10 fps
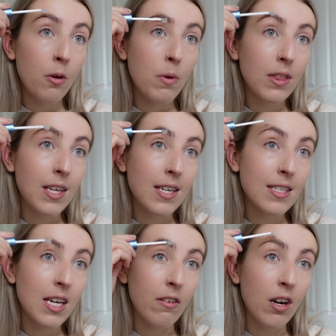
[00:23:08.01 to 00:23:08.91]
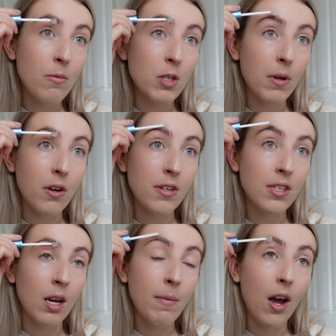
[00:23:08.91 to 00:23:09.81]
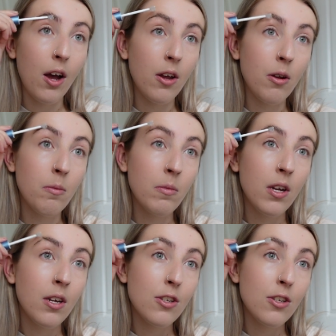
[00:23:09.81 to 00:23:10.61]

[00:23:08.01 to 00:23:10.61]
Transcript: with this serum just because I'm at home.